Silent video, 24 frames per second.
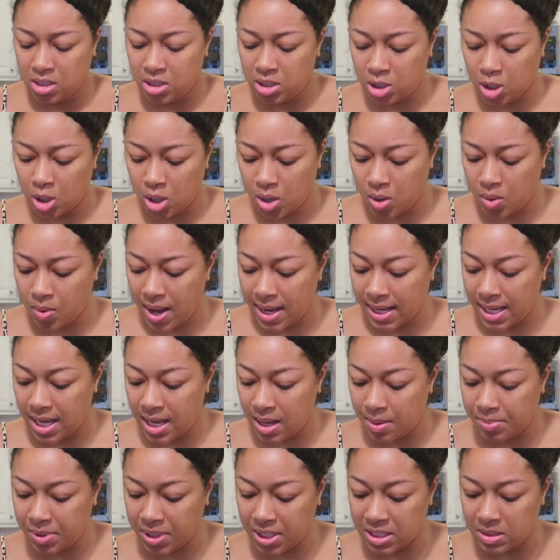So I
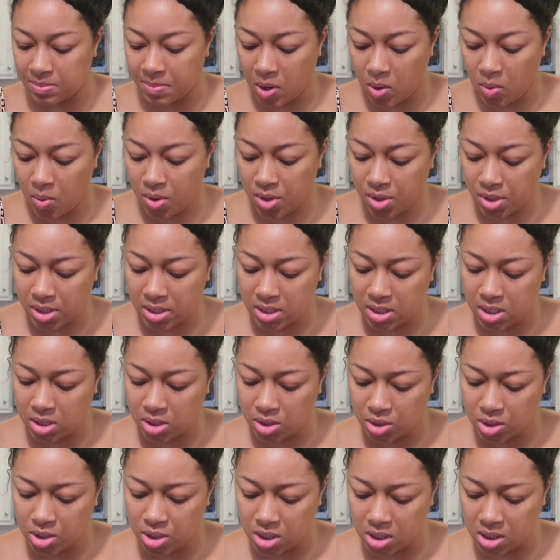can't place my order
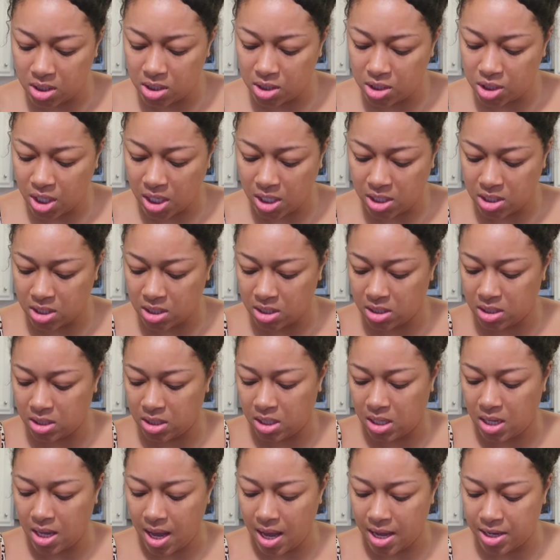until she changes
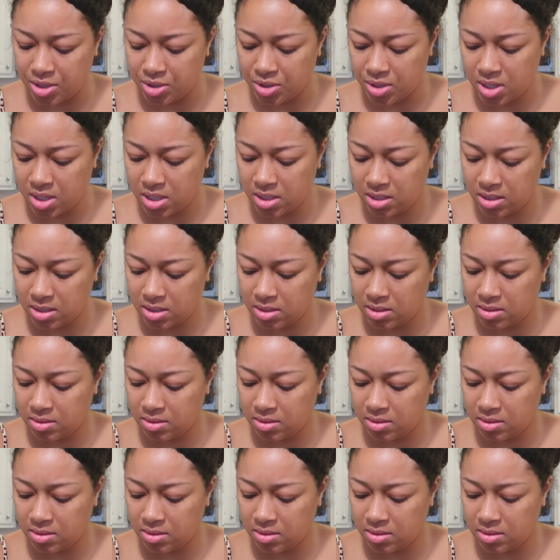the address